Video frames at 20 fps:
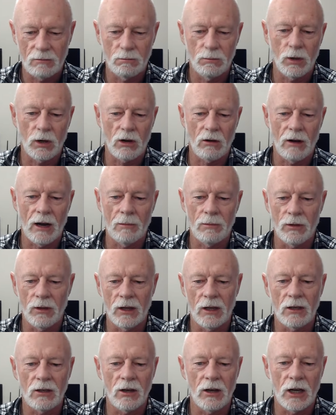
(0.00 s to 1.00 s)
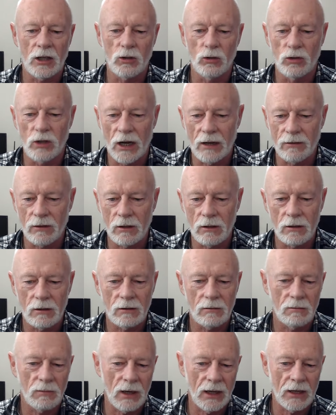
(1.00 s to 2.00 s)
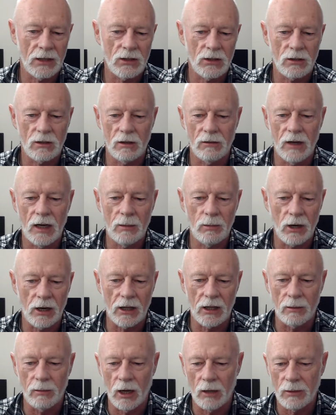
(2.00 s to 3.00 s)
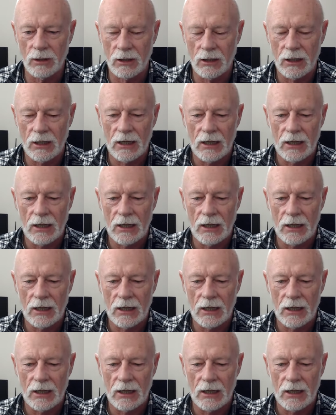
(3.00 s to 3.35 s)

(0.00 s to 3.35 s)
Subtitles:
put a cramp in the international travel plans of anybody at the moment.